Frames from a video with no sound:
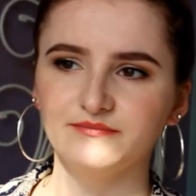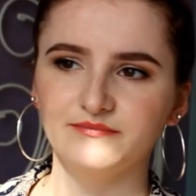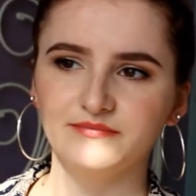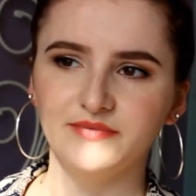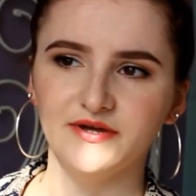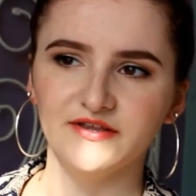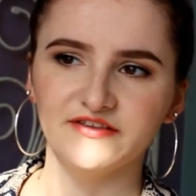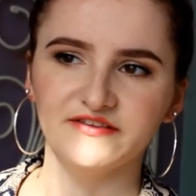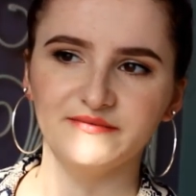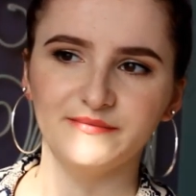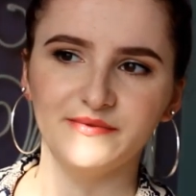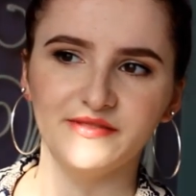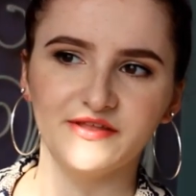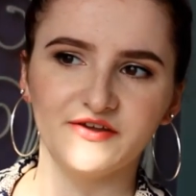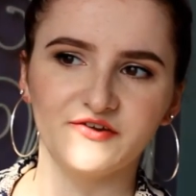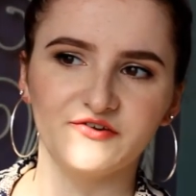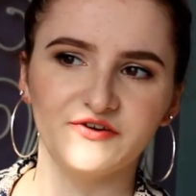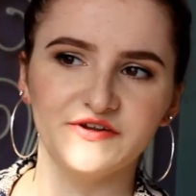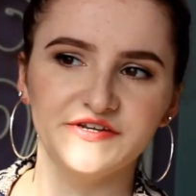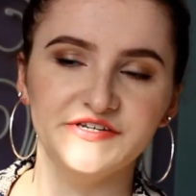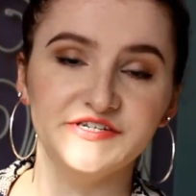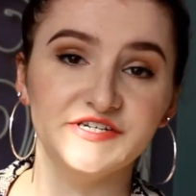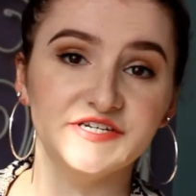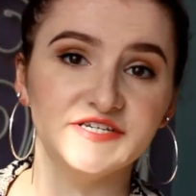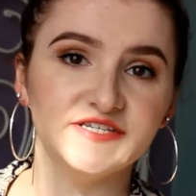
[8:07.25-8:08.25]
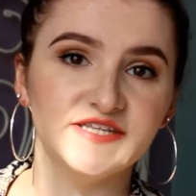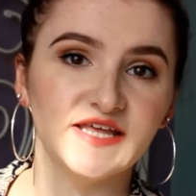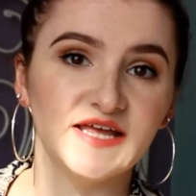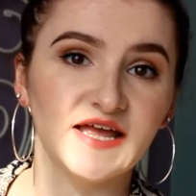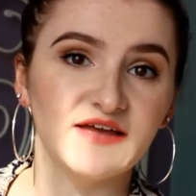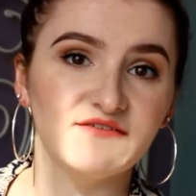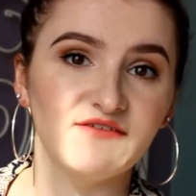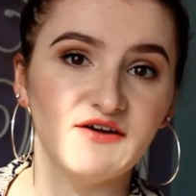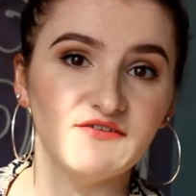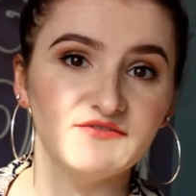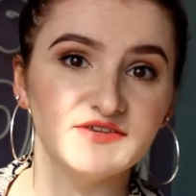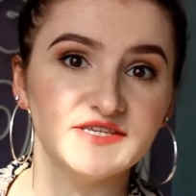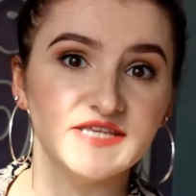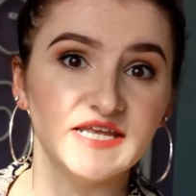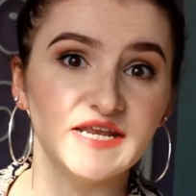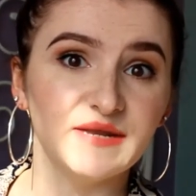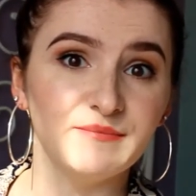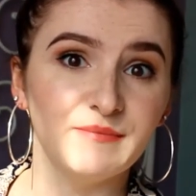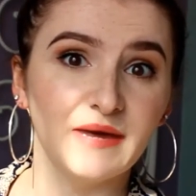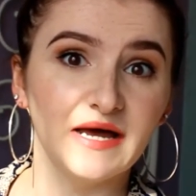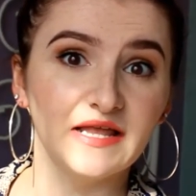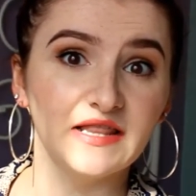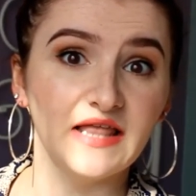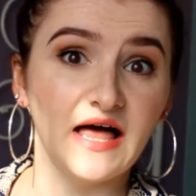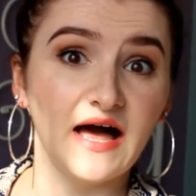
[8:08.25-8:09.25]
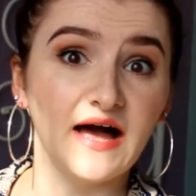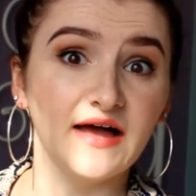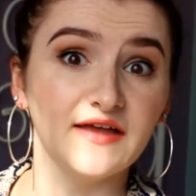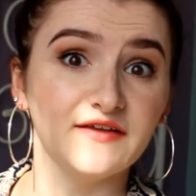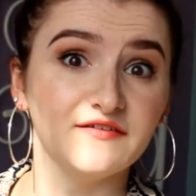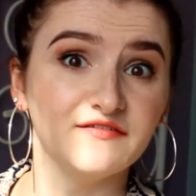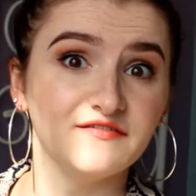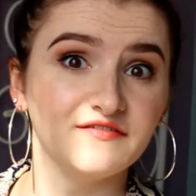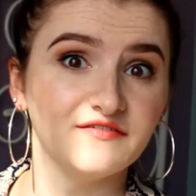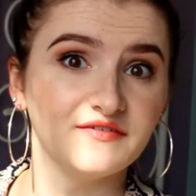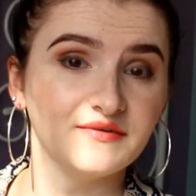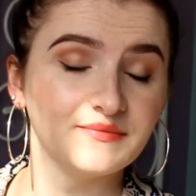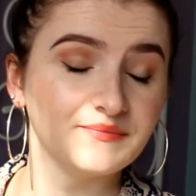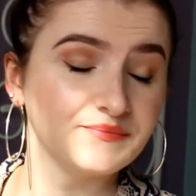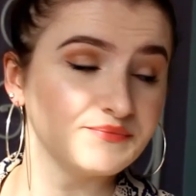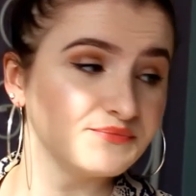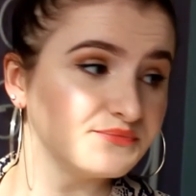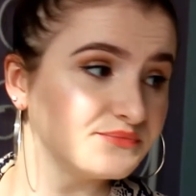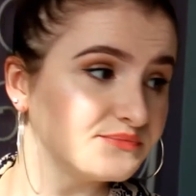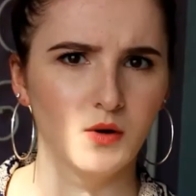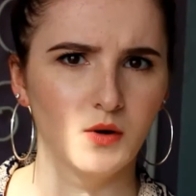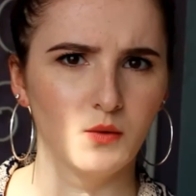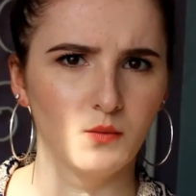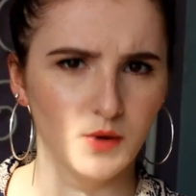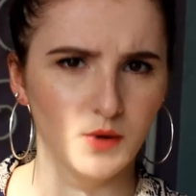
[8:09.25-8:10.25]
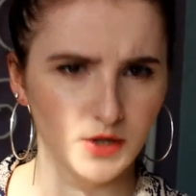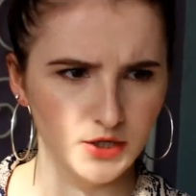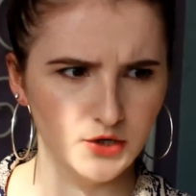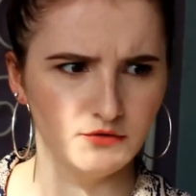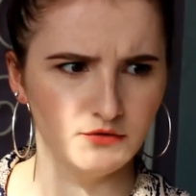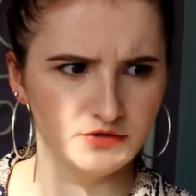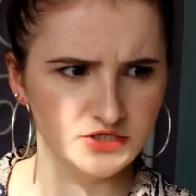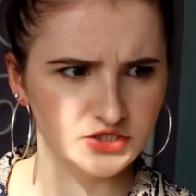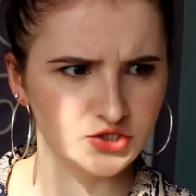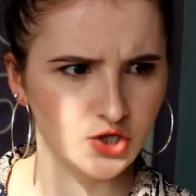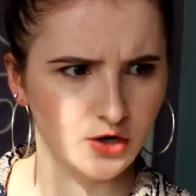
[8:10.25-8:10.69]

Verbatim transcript: Possibly the cringiest thing I've ever said in my life. Winter is